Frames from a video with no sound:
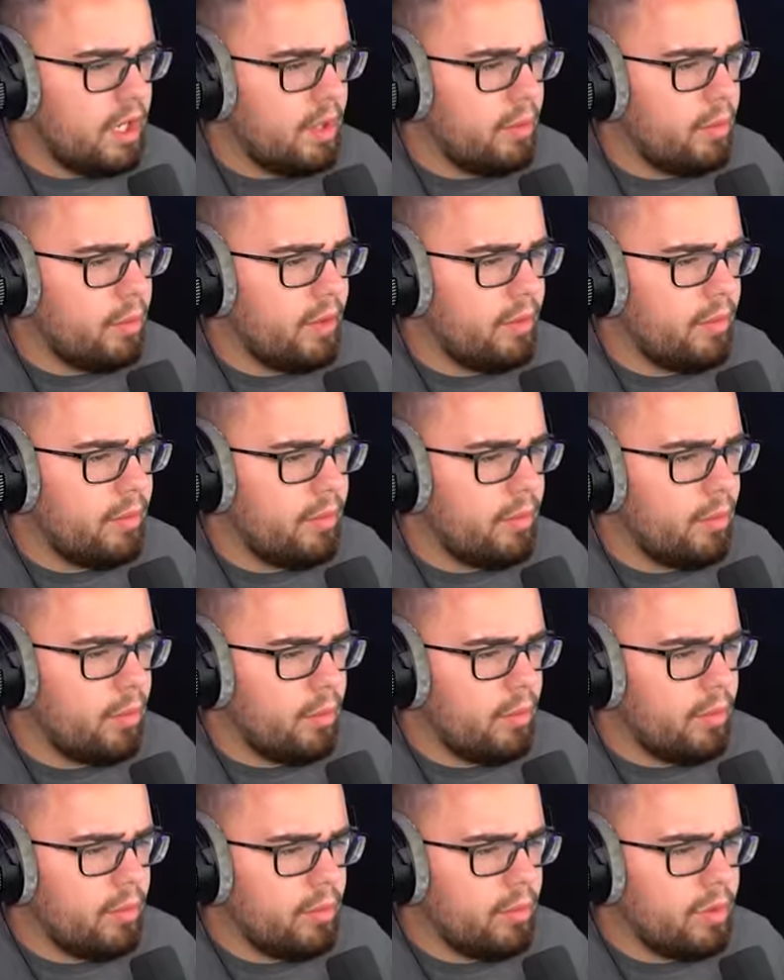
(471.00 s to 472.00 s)
Wait, wait, wait, wait,
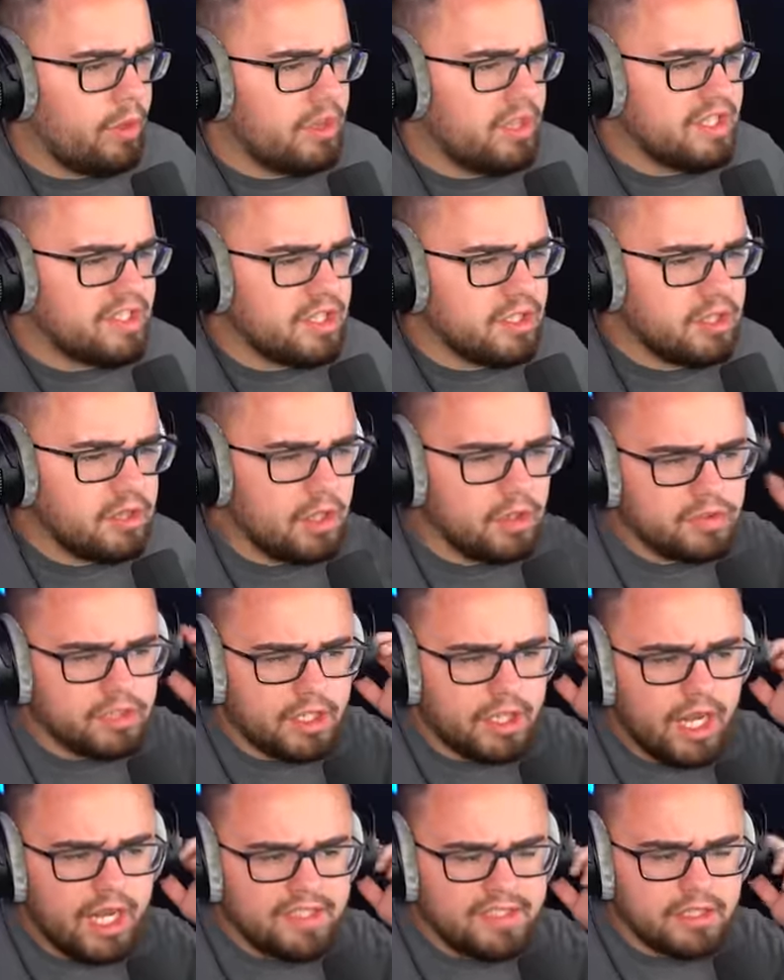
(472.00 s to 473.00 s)
wait, wait. Listen
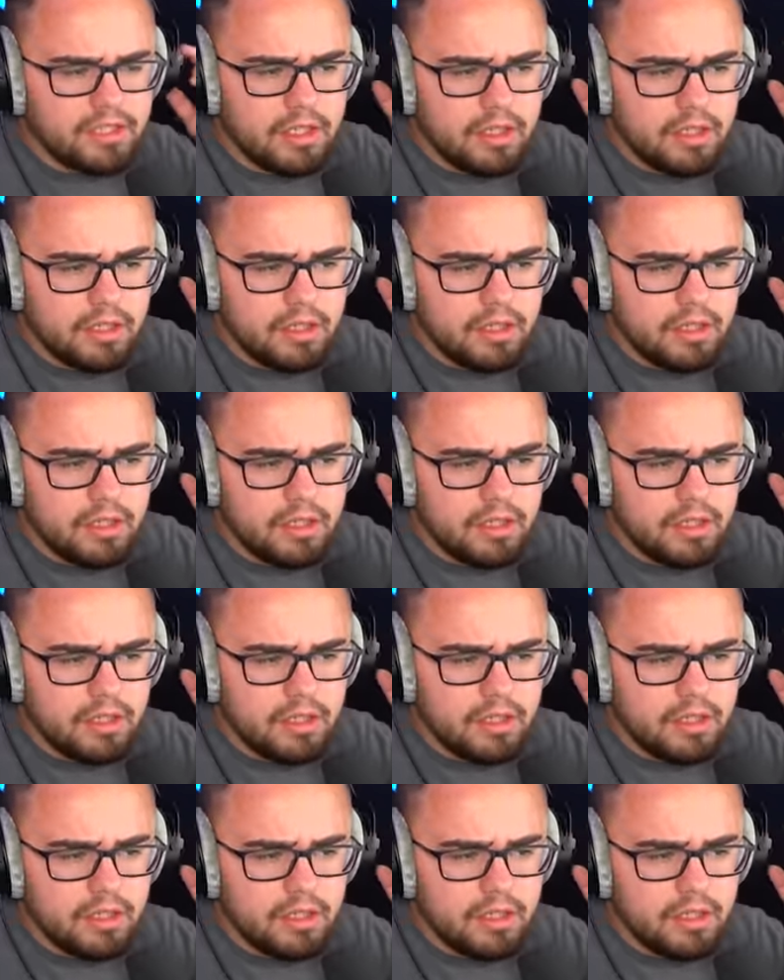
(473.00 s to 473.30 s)
closely, guys.